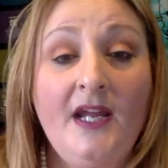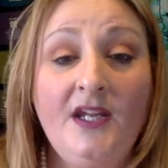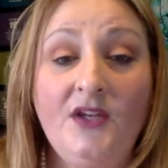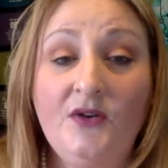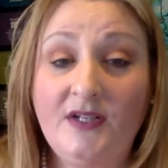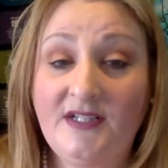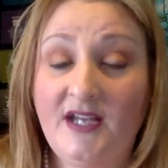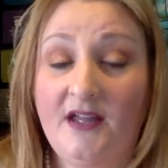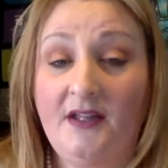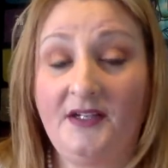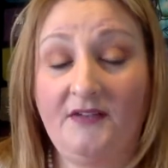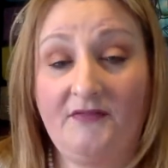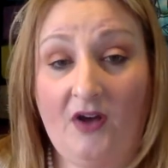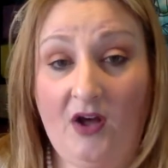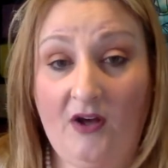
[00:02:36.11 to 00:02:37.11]
You can tell an
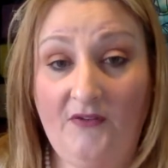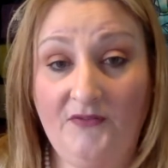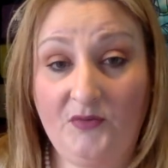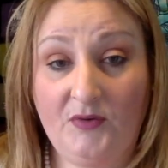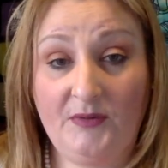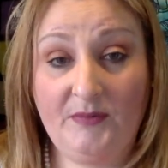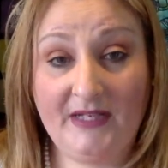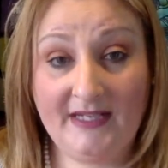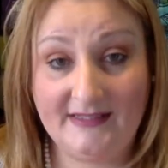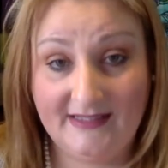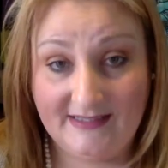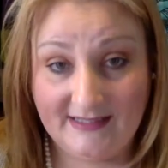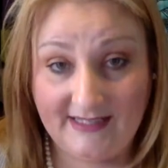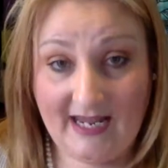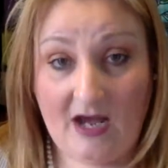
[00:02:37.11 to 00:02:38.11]
evolved one because
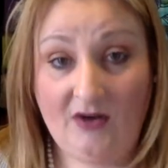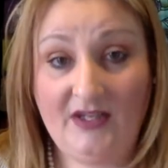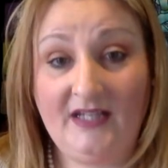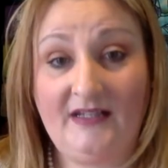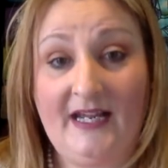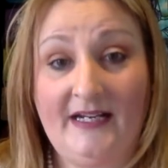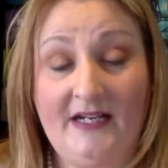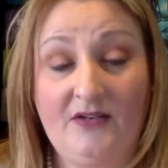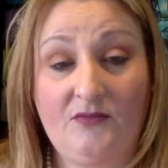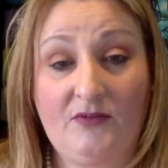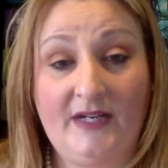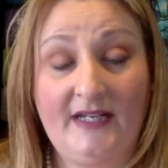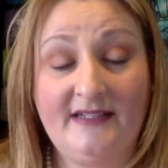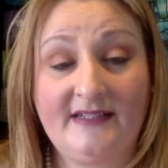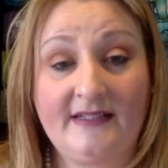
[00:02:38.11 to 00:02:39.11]
it's a calculated
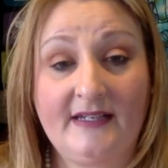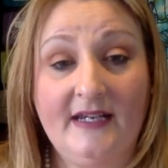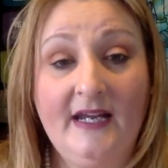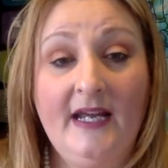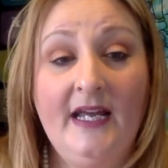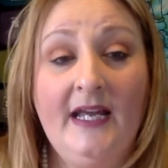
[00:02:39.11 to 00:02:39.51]
risk.